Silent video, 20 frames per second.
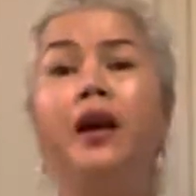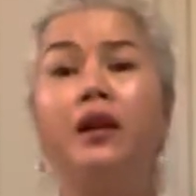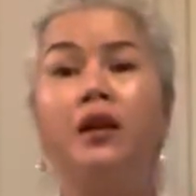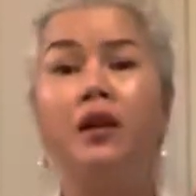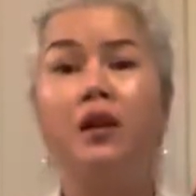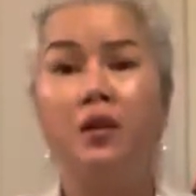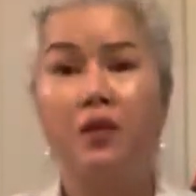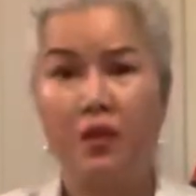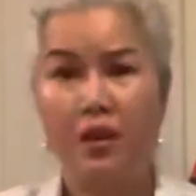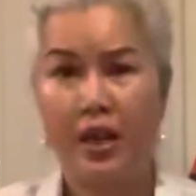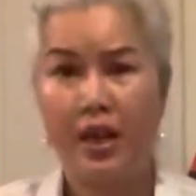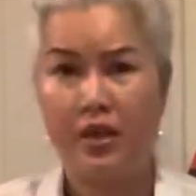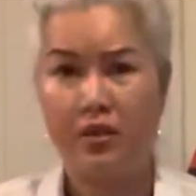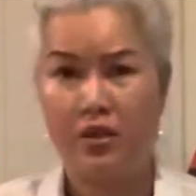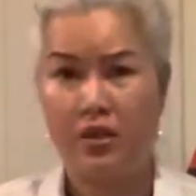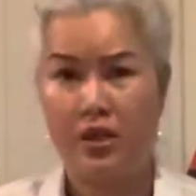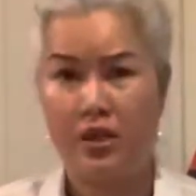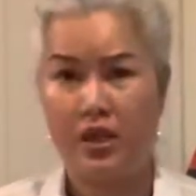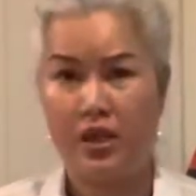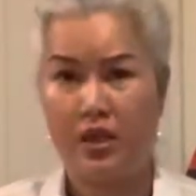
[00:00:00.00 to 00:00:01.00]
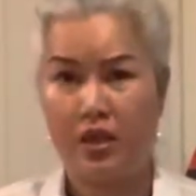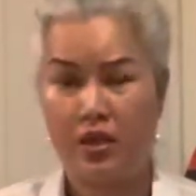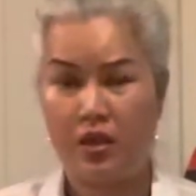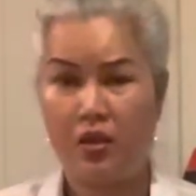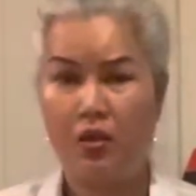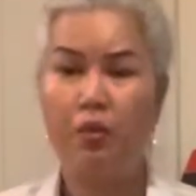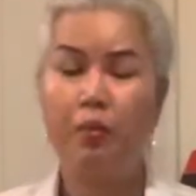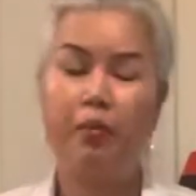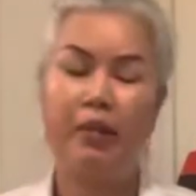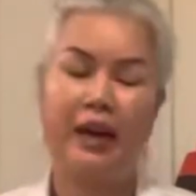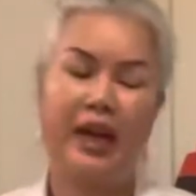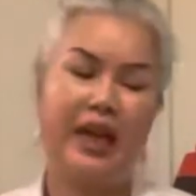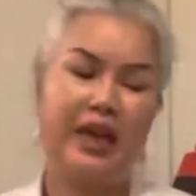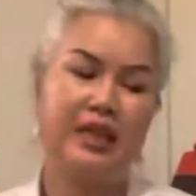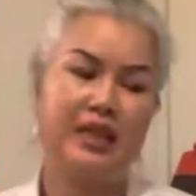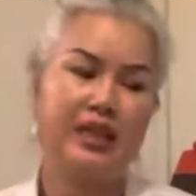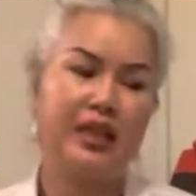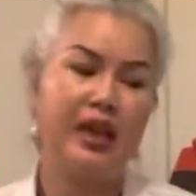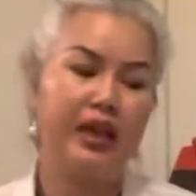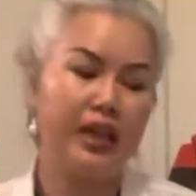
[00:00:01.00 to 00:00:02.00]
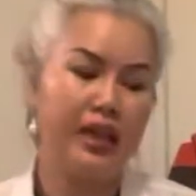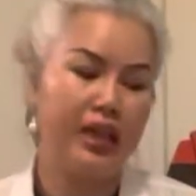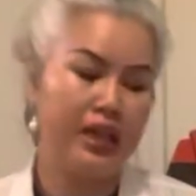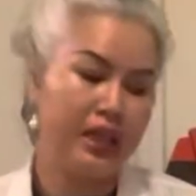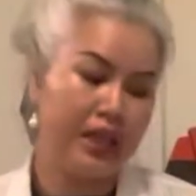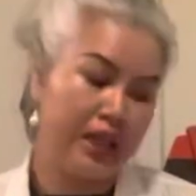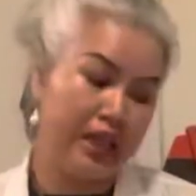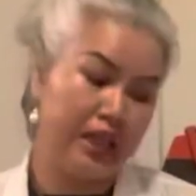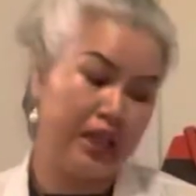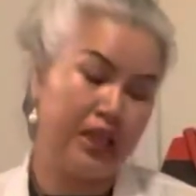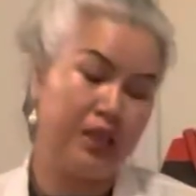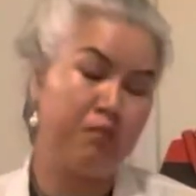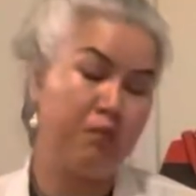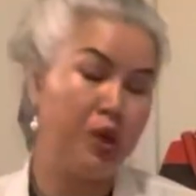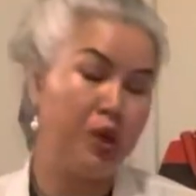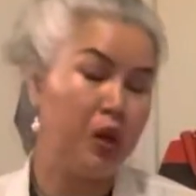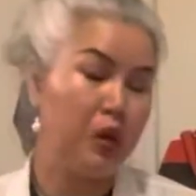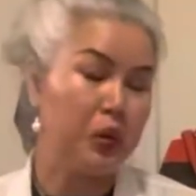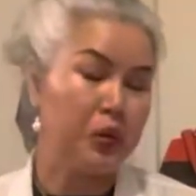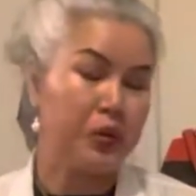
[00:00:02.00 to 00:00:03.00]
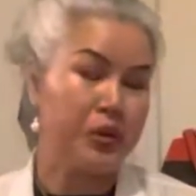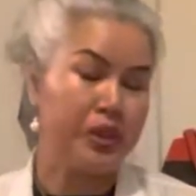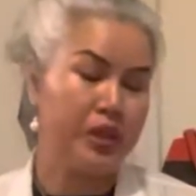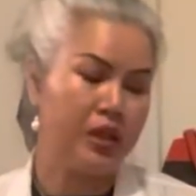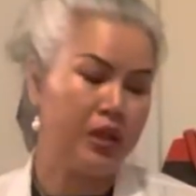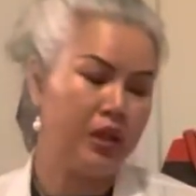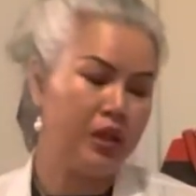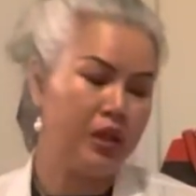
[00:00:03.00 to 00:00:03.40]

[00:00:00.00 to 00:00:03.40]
whole country, to place that in need most.